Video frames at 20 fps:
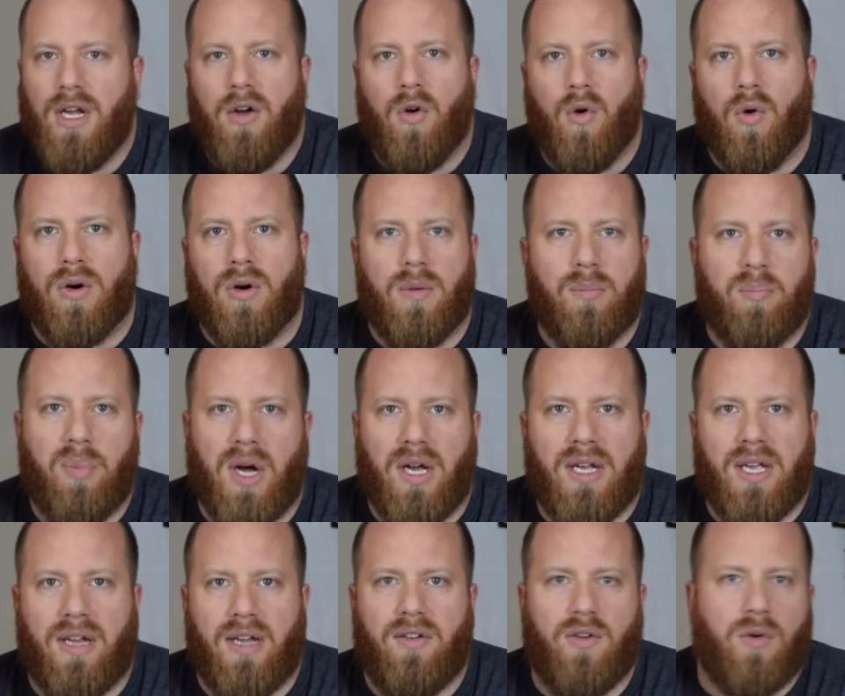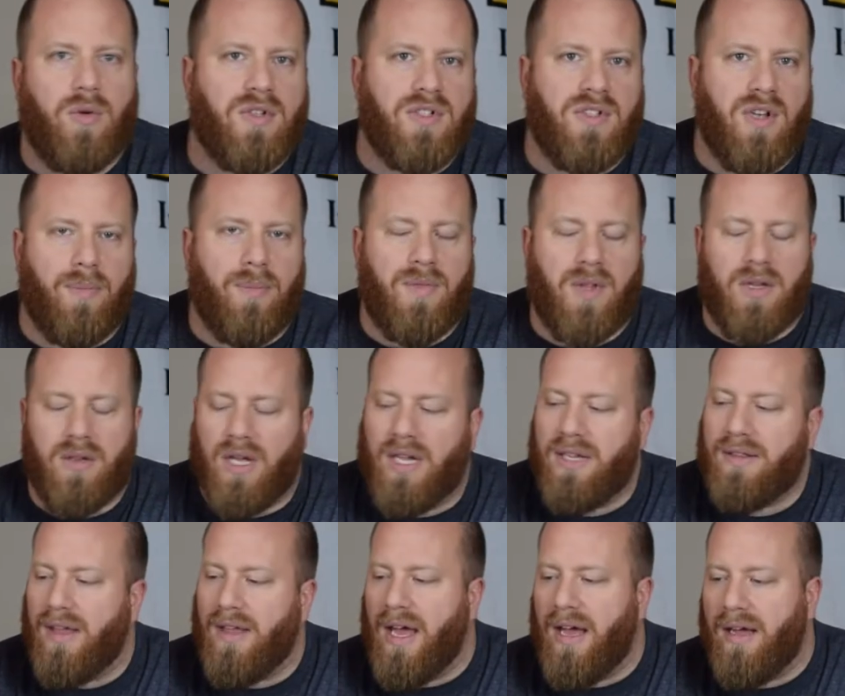or a bucket or something
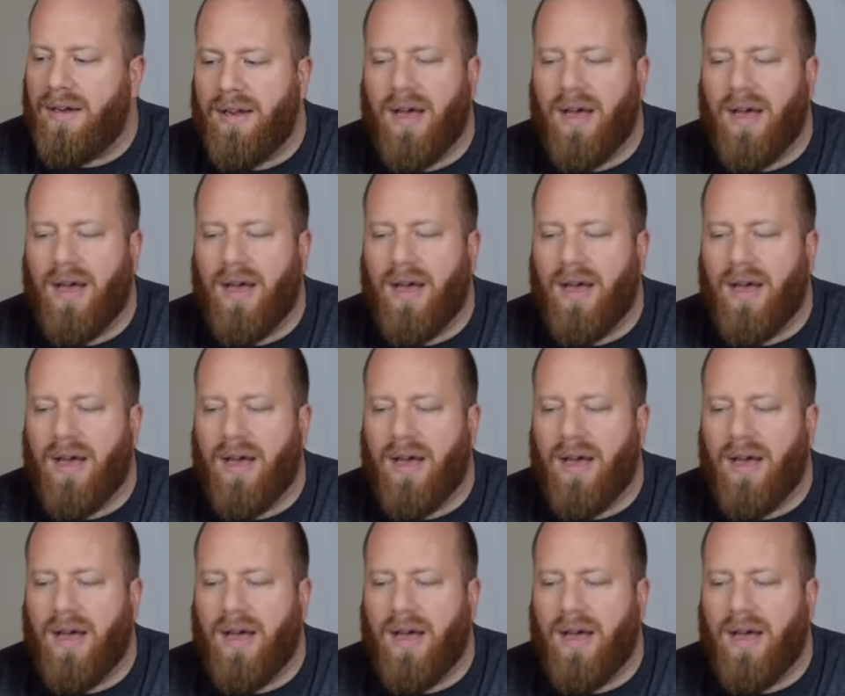like that.